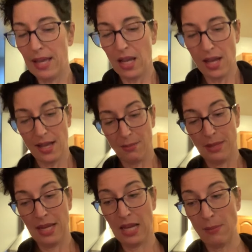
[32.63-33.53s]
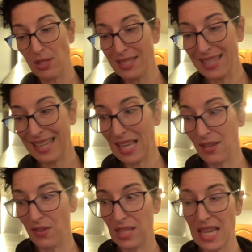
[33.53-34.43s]
But I'm just gonna
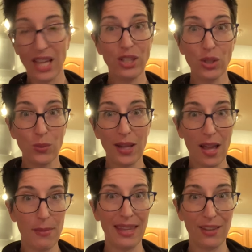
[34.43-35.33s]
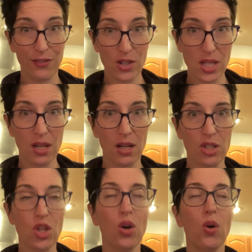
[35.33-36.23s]
kind of tell you what I'm making for dinner.